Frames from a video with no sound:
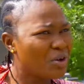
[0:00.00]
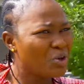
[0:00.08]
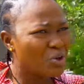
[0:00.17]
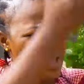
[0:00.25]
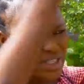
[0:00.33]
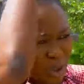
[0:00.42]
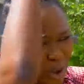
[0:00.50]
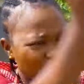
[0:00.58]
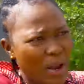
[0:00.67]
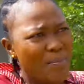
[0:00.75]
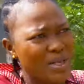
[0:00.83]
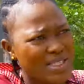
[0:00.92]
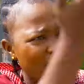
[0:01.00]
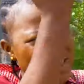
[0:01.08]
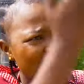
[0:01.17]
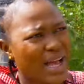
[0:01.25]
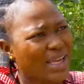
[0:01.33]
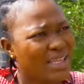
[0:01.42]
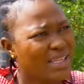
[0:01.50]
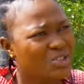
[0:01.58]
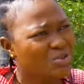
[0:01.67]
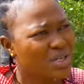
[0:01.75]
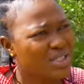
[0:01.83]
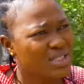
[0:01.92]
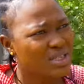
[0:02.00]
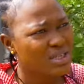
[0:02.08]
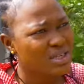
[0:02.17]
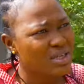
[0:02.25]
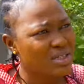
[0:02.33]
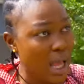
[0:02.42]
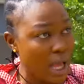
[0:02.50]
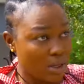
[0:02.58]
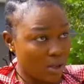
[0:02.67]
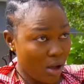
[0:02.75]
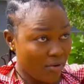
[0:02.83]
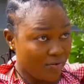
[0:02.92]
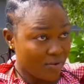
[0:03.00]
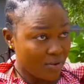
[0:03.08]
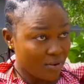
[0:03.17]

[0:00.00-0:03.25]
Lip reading: You need 100% start with traits. Now go love.